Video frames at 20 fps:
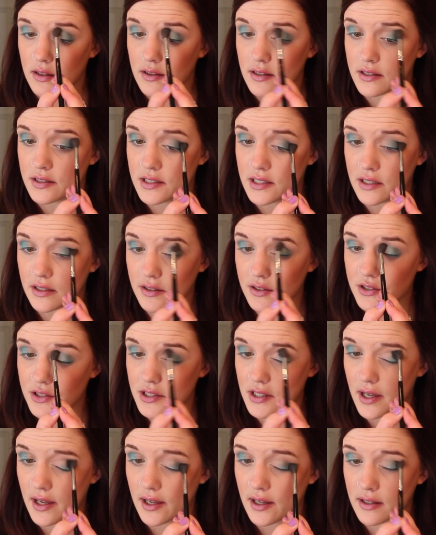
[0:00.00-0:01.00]
the teal
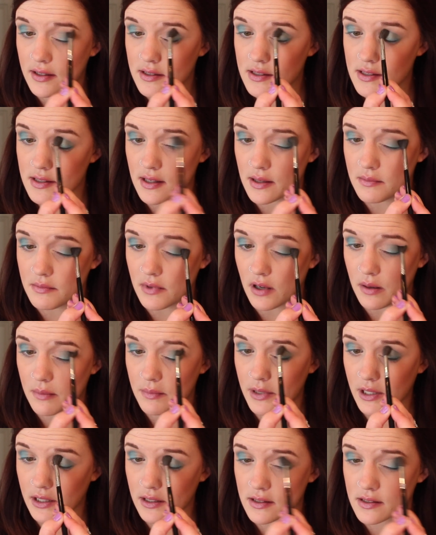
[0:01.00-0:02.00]
shades and not
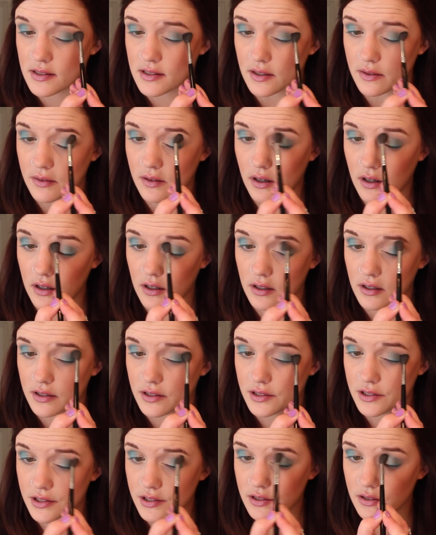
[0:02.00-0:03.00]
make it so
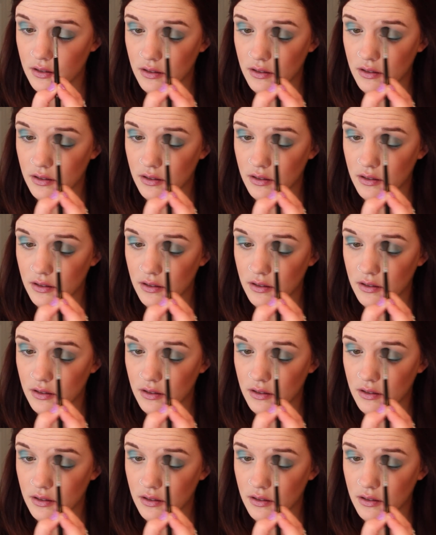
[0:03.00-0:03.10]
harsh.